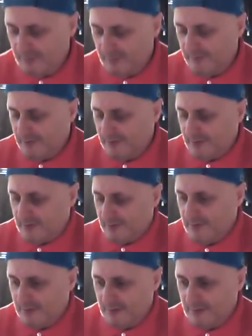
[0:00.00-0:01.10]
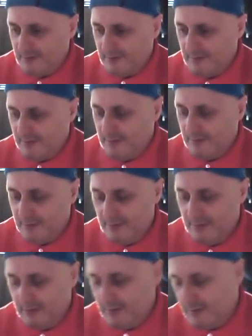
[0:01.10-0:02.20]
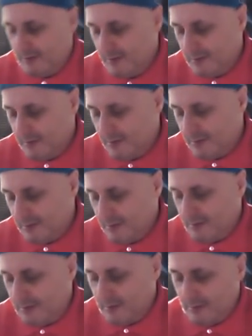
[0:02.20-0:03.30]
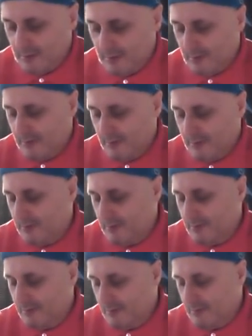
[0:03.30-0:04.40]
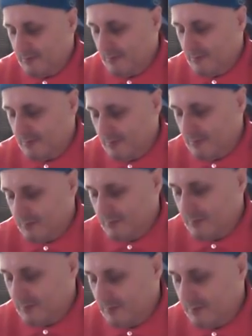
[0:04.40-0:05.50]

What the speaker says: This person isn't speaking.